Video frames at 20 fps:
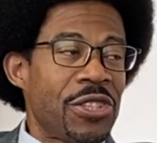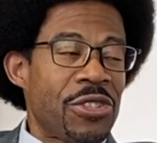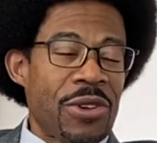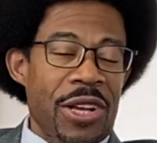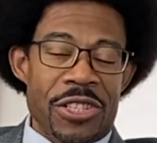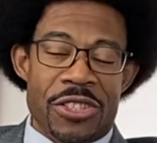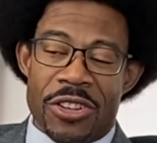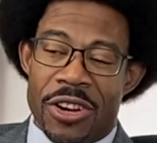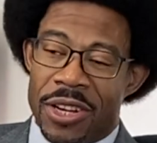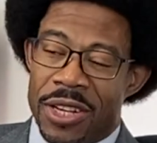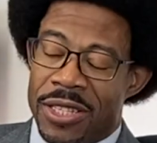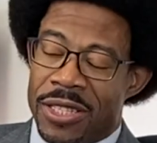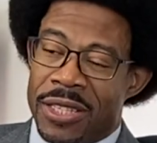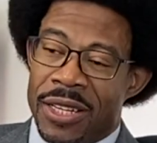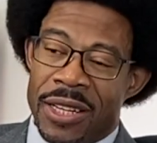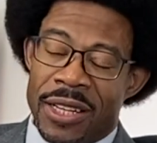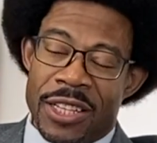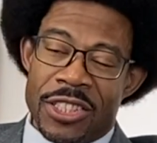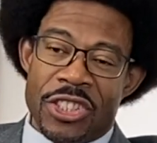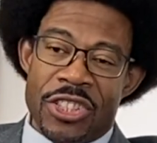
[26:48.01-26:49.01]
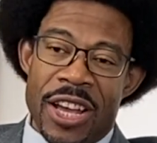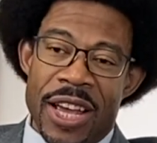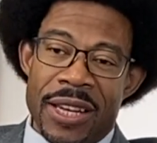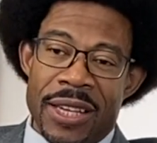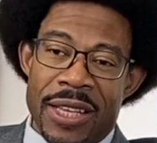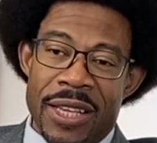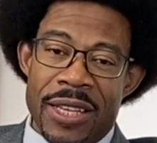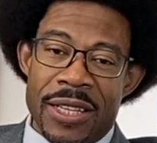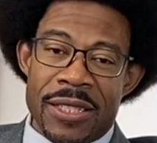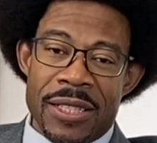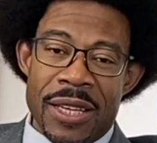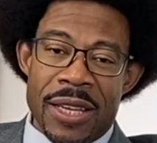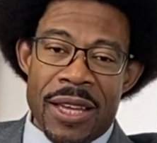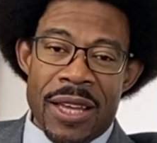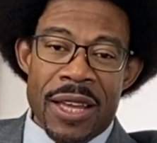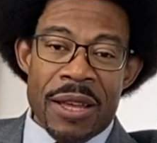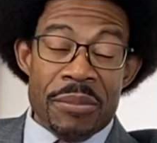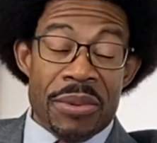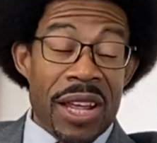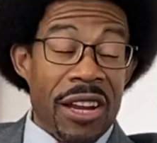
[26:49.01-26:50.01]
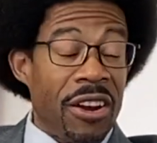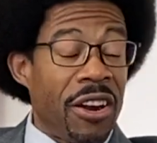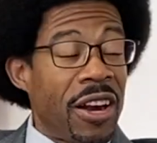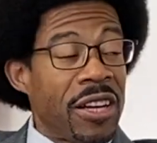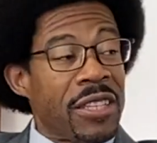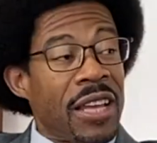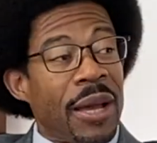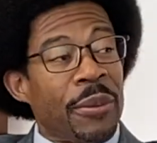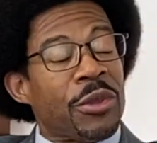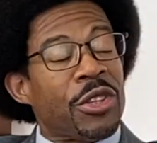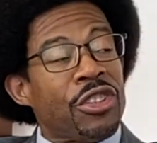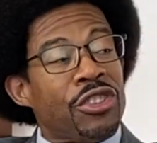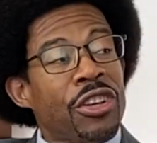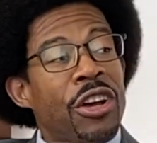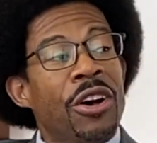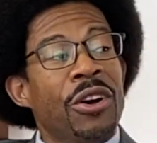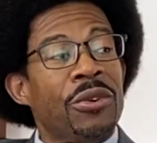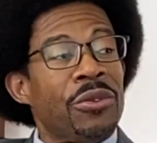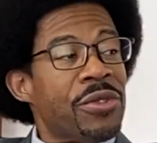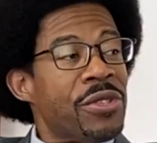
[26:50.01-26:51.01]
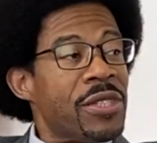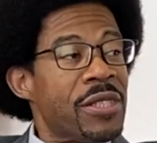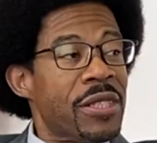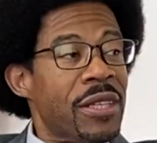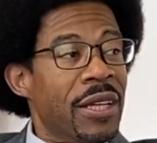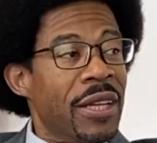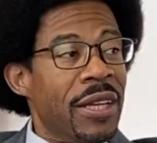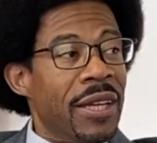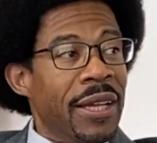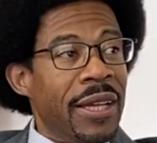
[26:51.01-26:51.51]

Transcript: So I started studying Chinese, but I had a hard time with the tones.